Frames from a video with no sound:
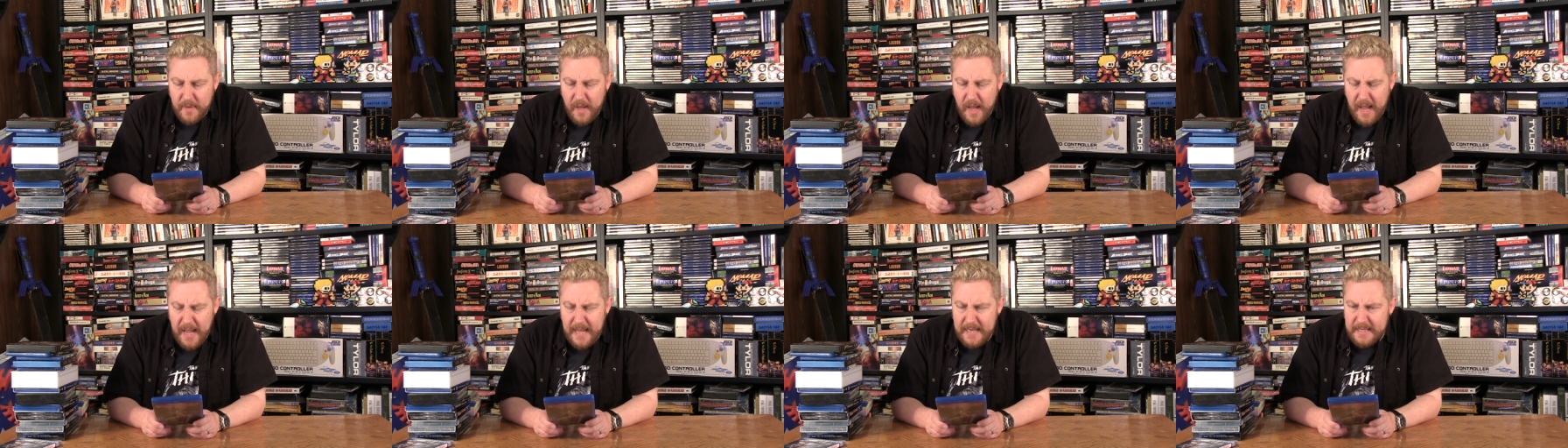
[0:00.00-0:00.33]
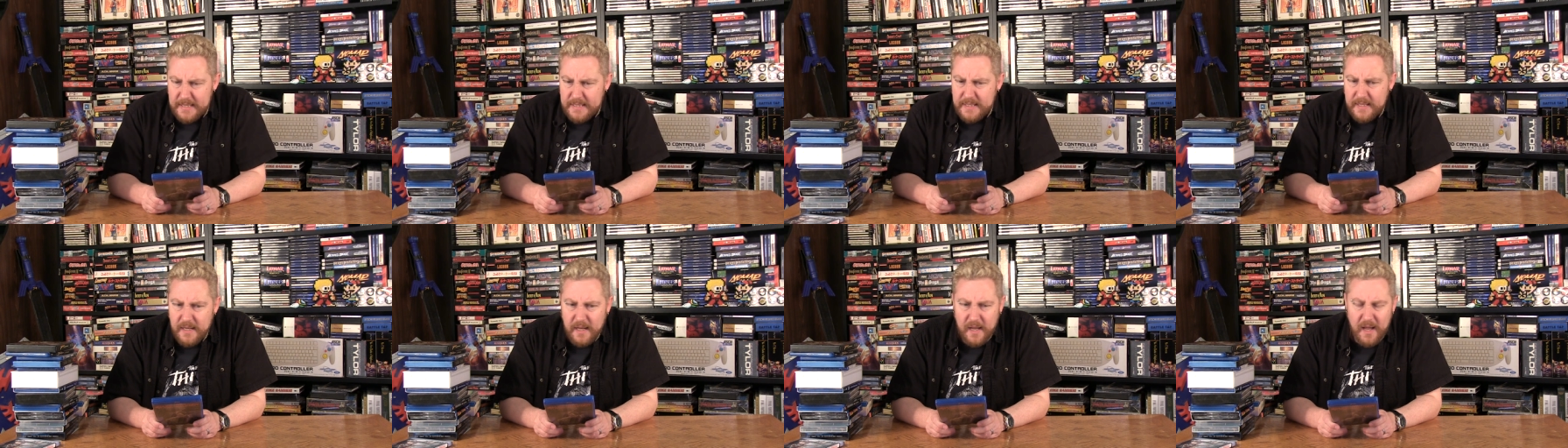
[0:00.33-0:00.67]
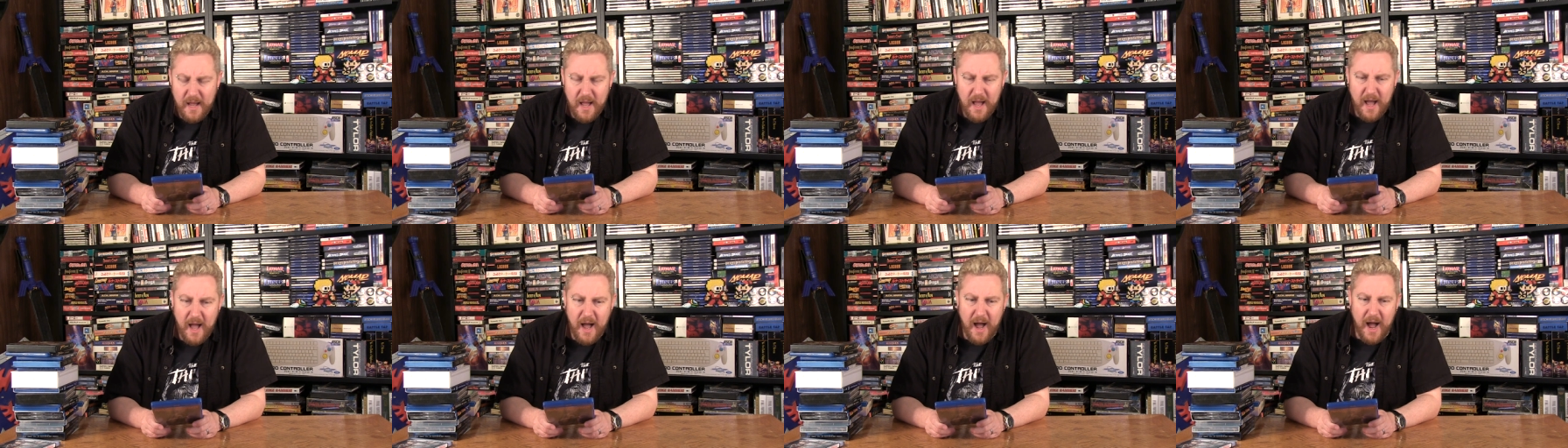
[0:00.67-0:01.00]
And
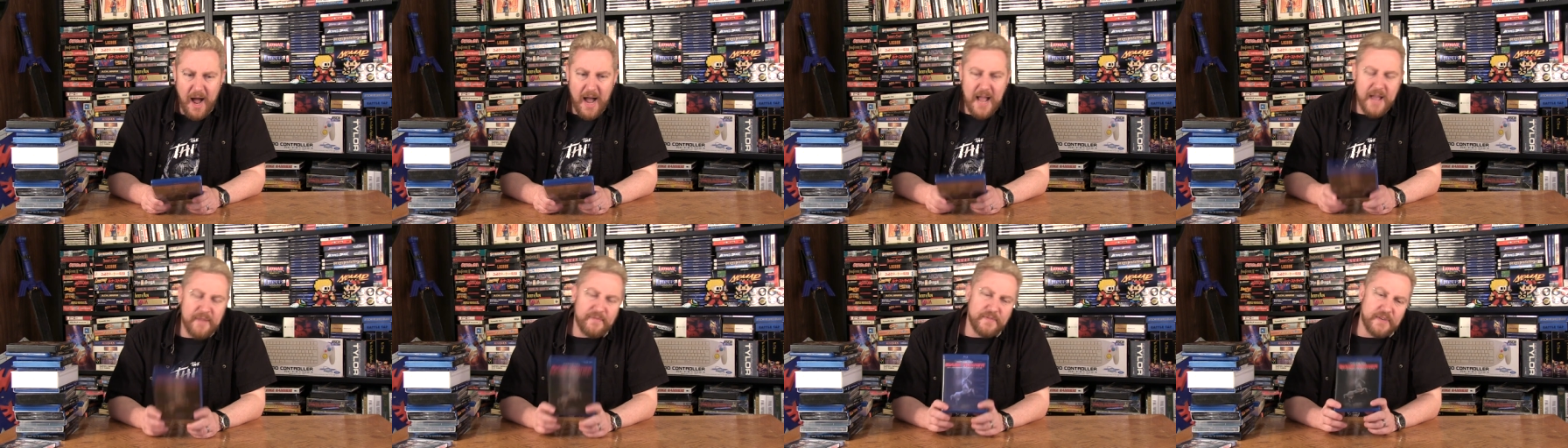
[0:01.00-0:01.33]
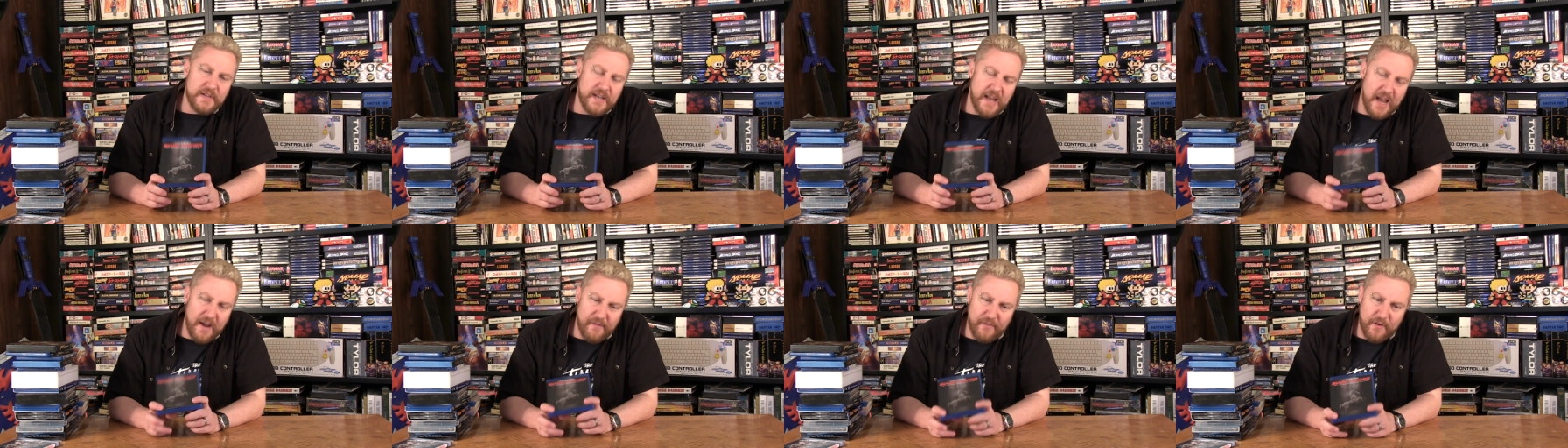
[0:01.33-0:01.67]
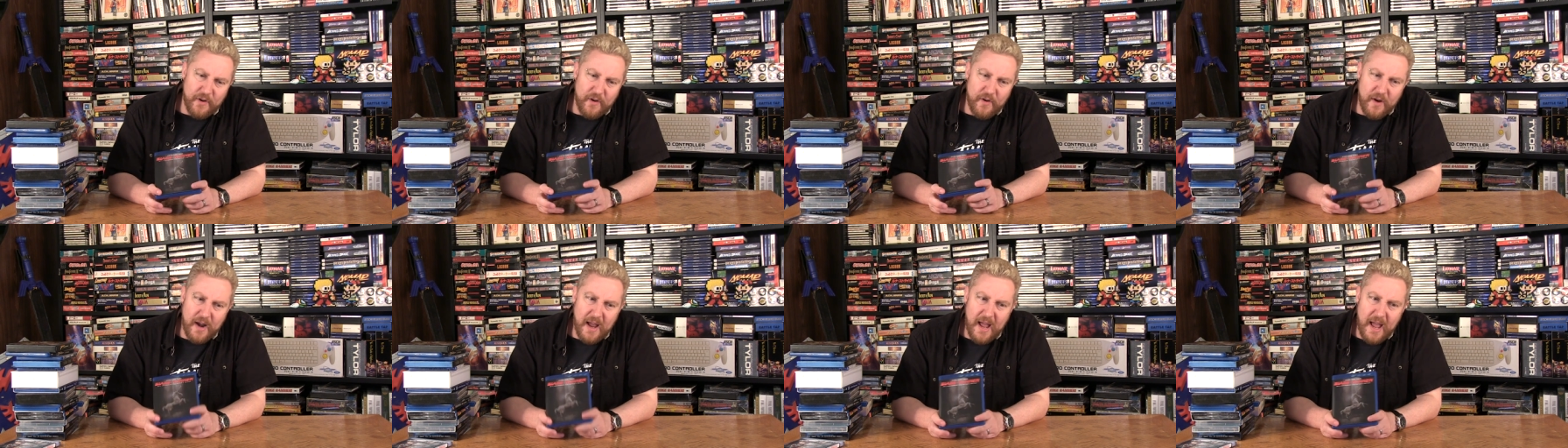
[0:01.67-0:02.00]
I have
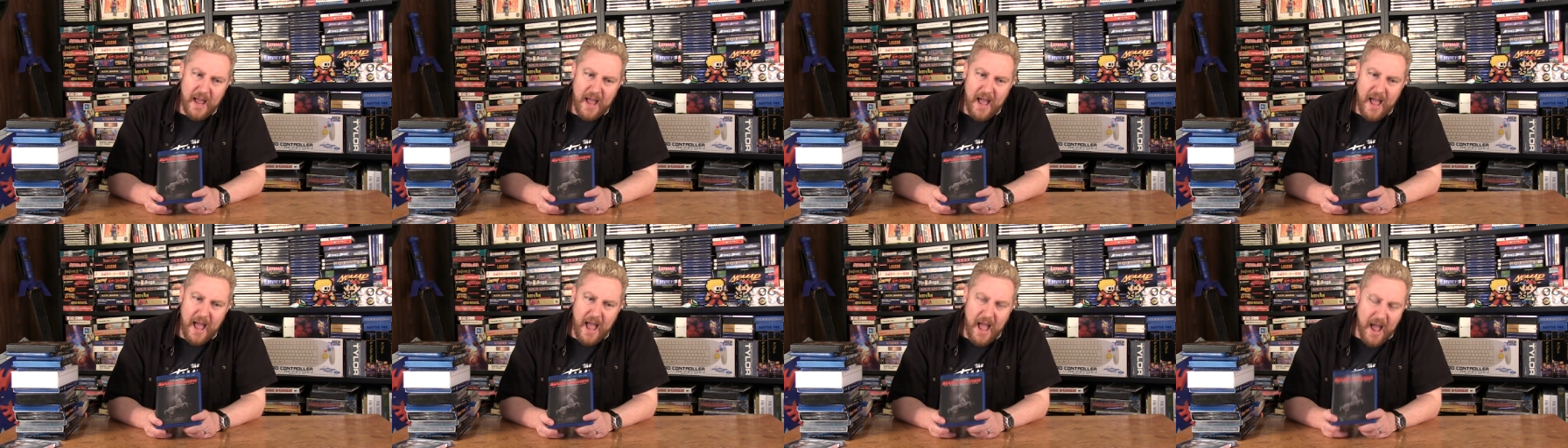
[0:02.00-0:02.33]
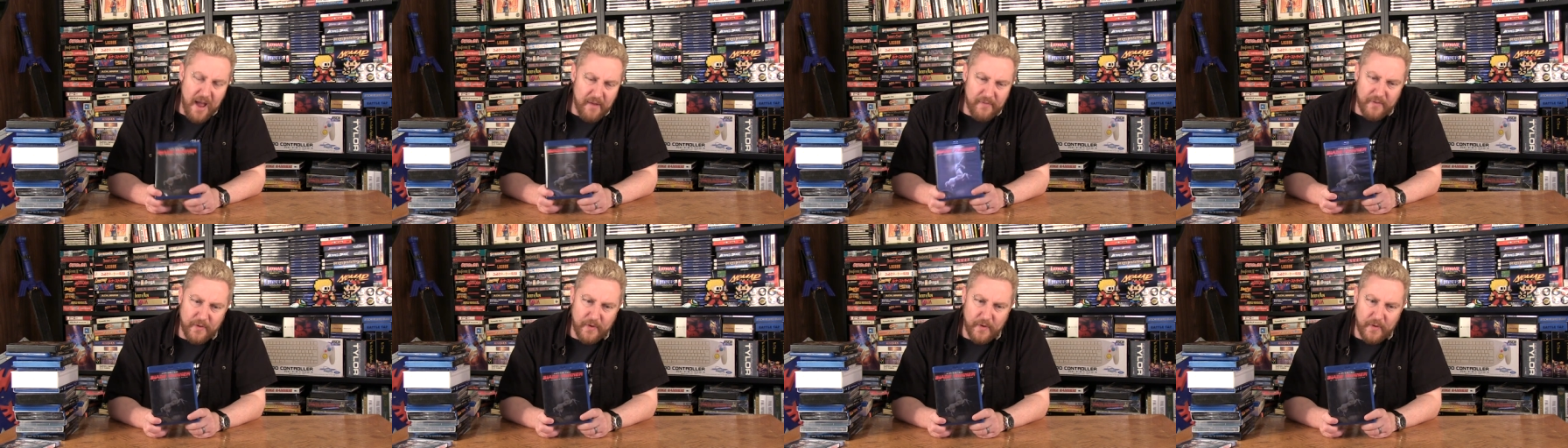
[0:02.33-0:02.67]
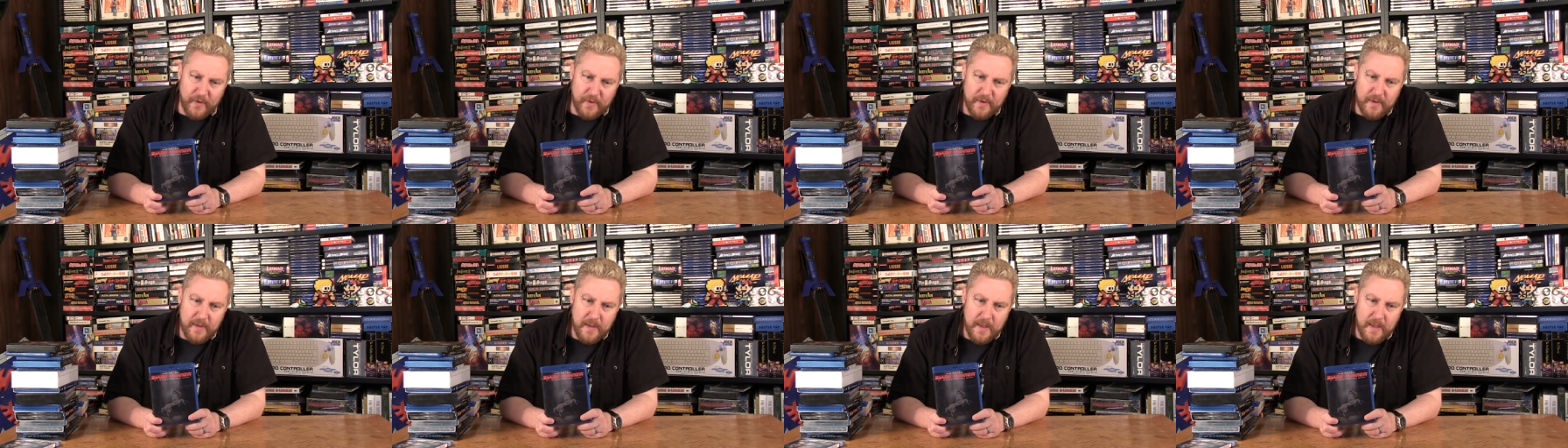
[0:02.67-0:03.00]
never
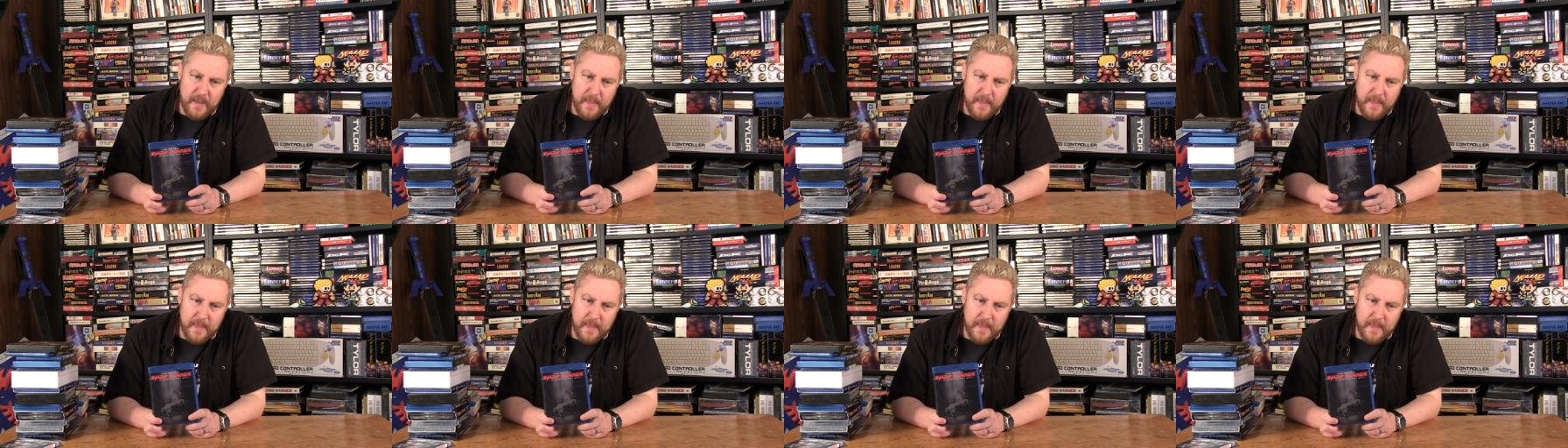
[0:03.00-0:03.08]
ever